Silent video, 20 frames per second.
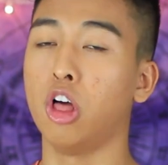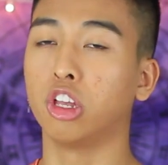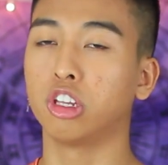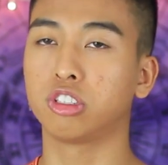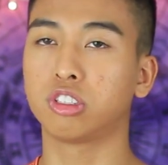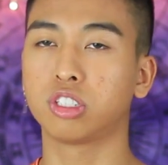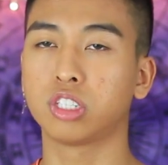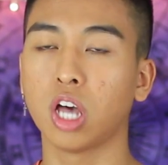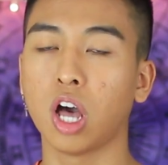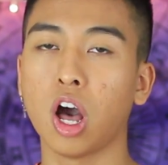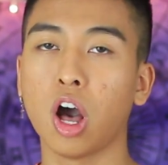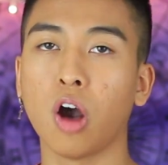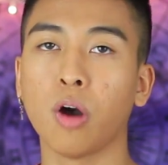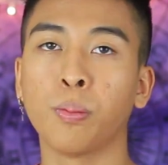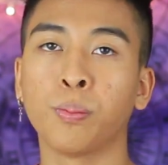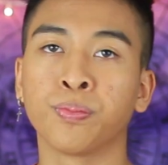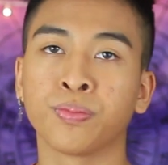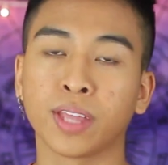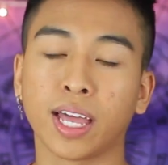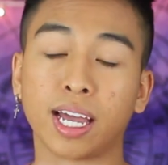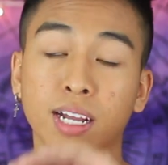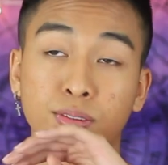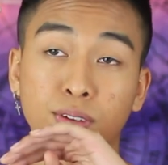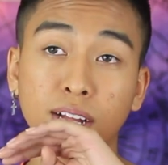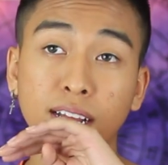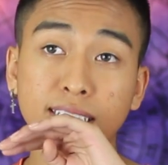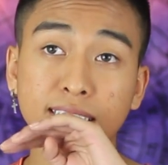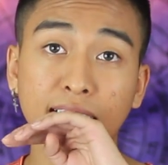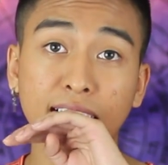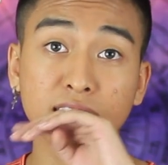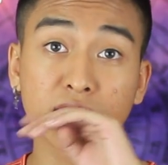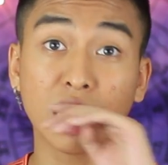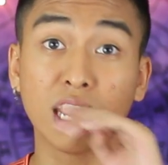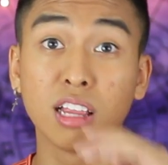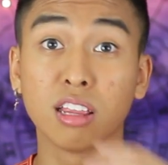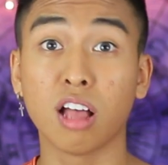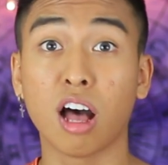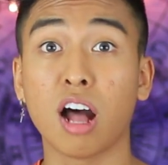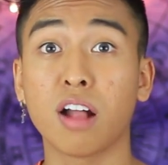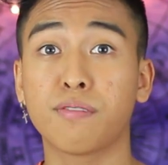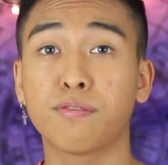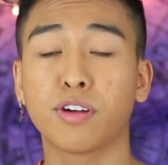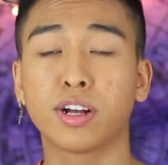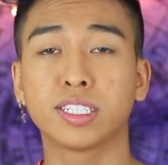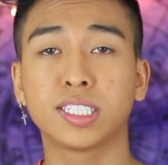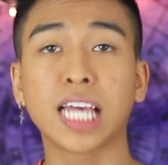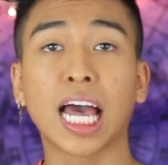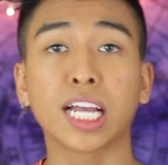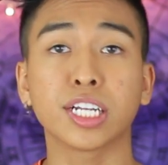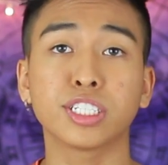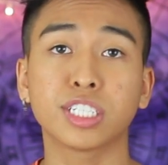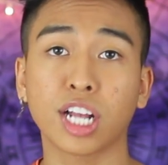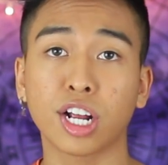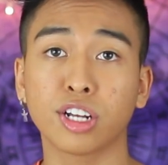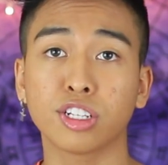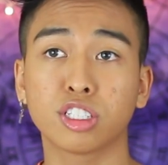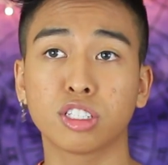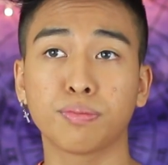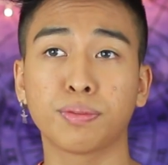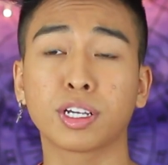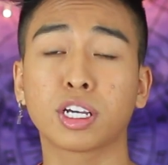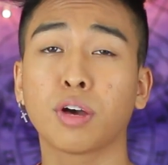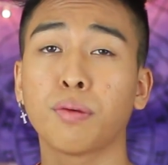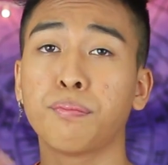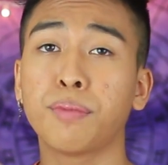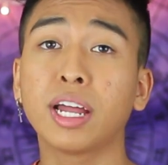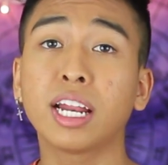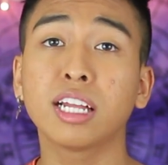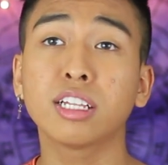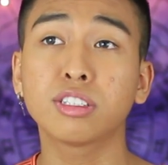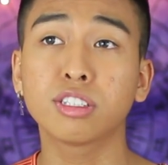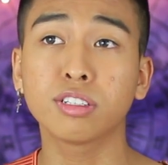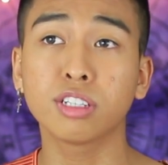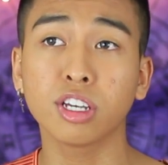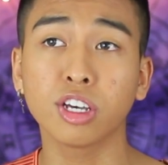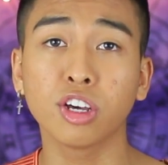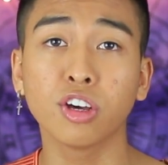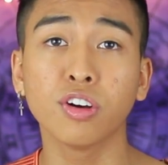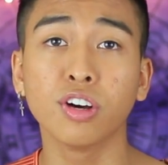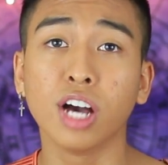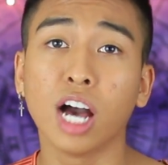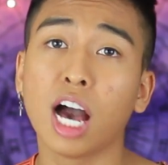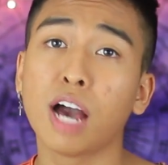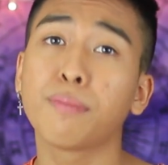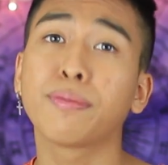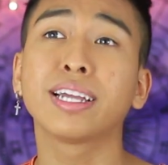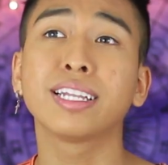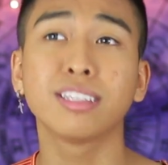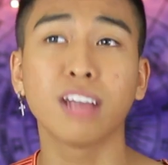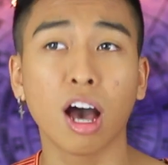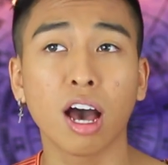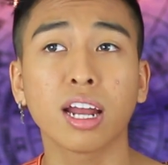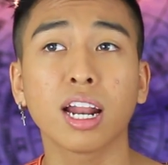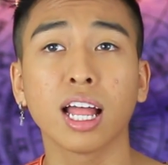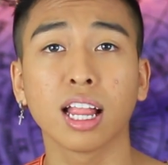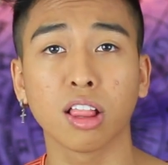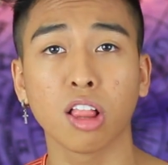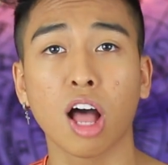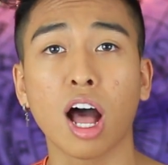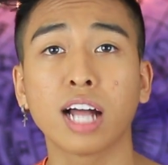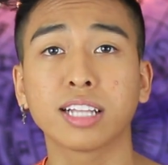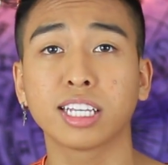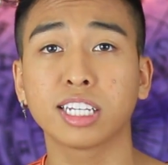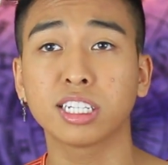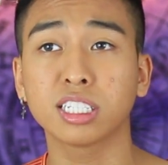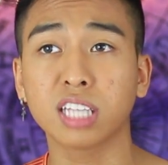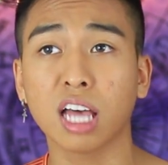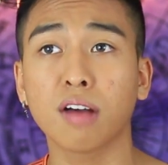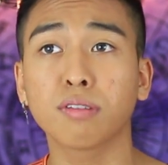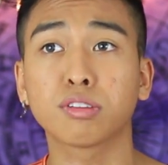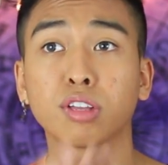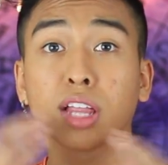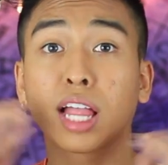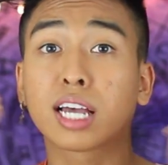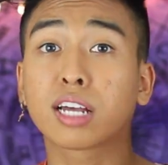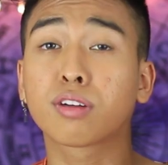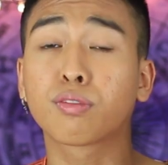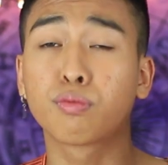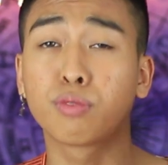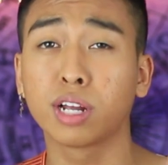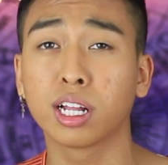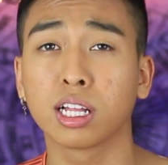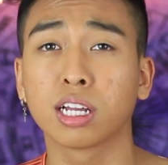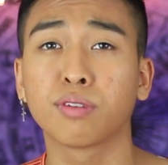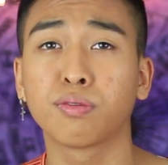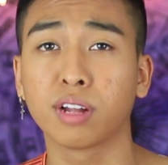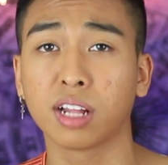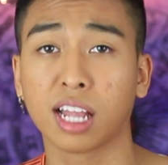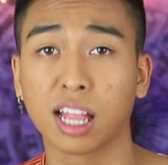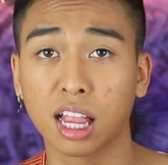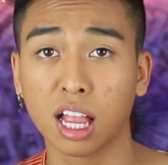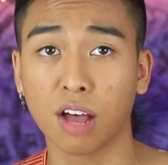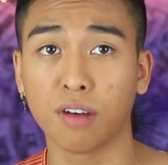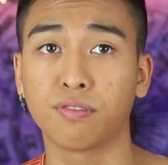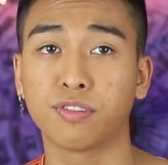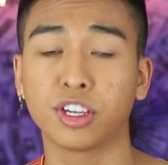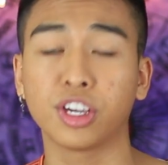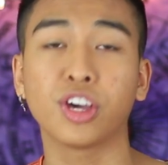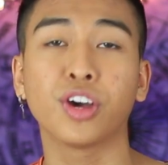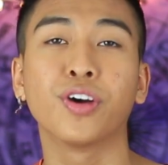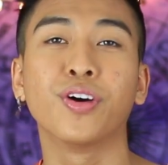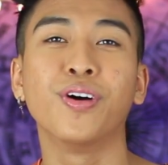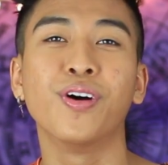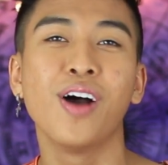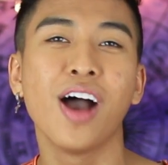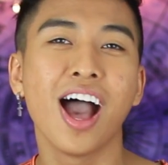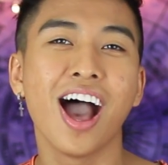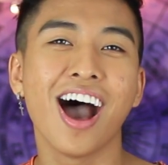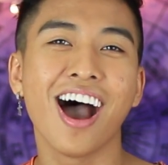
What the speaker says: So it really takes a lot for a Sagittarius to be committed to. I mean, not a lot, they just have to like really love you.